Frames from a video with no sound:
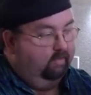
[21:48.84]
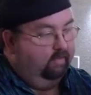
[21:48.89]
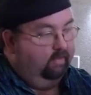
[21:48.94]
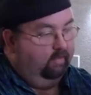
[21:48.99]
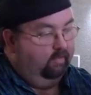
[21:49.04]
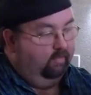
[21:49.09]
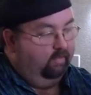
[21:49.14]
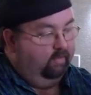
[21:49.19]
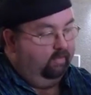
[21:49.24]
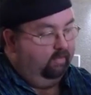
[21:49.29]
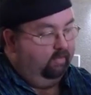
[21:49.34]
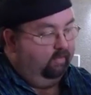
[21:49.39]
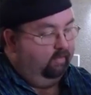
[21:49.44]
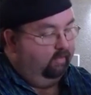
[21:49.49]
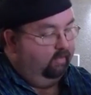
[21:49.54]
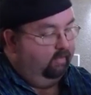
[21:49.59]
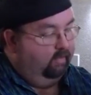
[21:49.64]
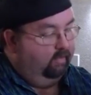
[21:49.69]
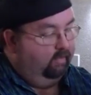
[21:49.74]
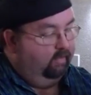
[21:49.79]
that would
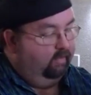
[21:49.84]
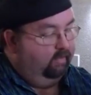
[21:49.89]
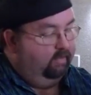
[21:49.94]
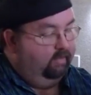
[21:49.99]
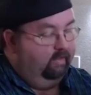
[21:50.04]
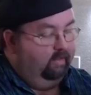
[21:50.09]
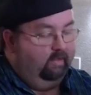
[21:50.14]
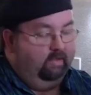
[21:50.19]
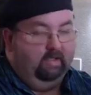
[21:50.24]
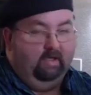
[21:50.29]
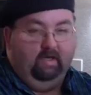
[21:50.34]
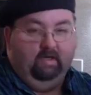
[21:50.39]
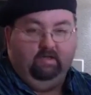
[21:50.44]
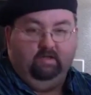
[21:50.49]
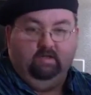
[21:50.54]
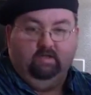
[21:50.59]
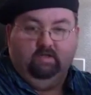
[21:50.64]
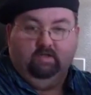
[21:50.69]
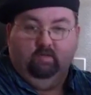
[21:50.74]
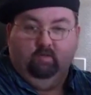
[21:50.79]
attach
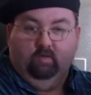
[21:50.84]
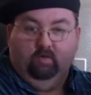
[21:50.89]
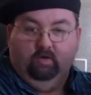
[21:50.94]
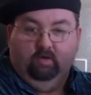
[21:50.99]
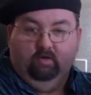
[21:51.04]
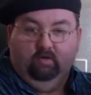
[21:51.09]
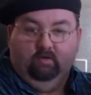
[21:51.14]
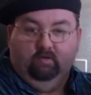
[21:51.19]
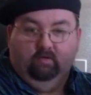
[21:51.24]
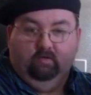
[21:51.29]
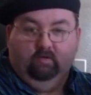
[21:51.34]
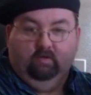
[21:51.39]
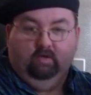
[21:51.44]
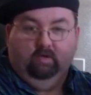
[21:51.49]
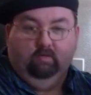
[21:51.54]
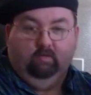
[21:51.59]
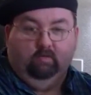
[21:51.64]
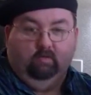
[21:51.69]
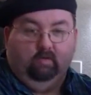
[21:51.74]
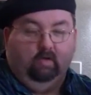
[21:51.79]
in some way to the
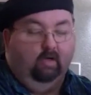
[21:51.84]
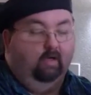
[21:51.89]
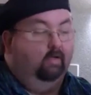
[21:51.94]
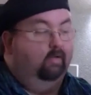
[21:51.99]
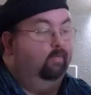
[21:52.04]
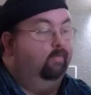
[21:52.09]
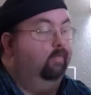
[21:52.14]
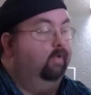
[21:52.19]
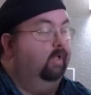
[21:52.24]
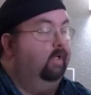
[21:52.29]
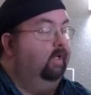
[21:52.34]
vertebral column.